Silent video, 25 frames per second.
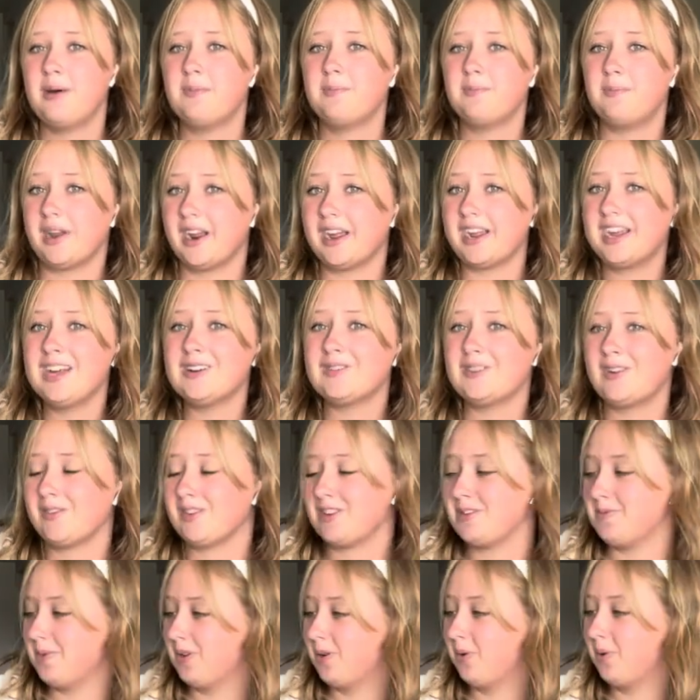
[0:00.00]
But I can't wait for
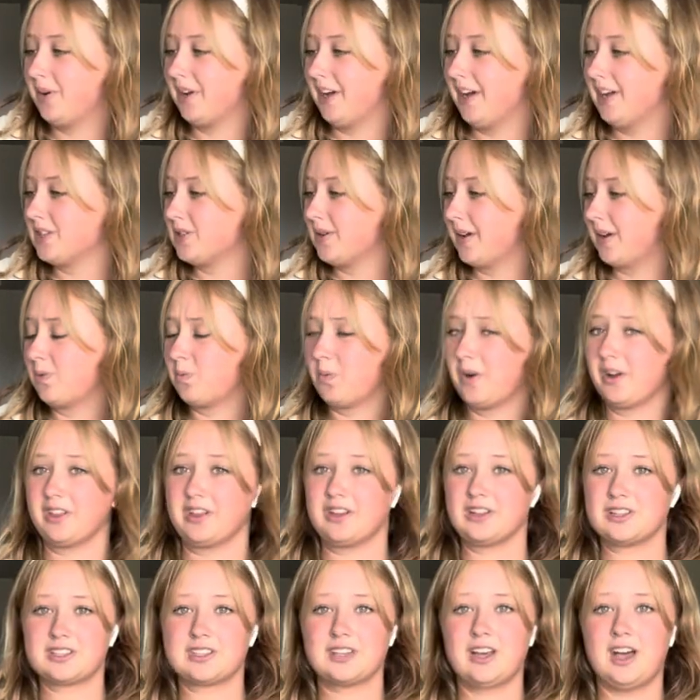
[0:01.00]
it to be cold again so I can wear
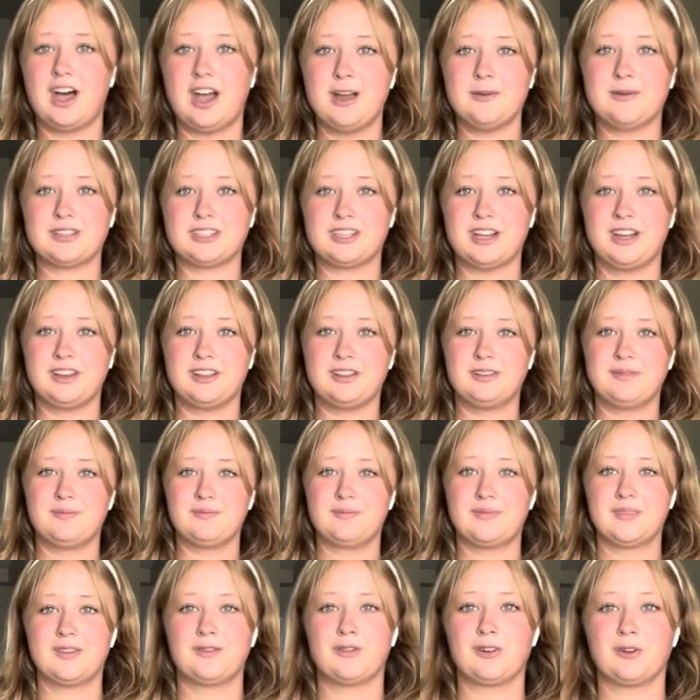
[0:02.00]
this. I'm excited
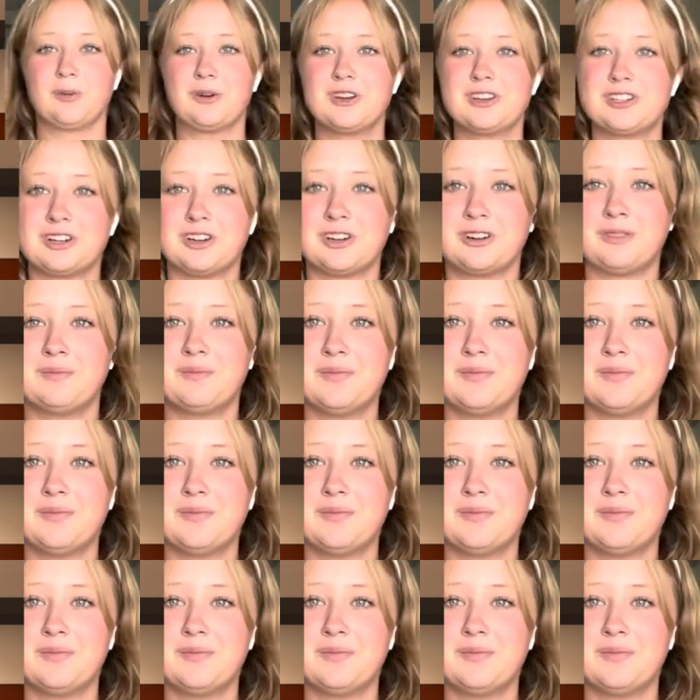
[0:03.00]
for winter.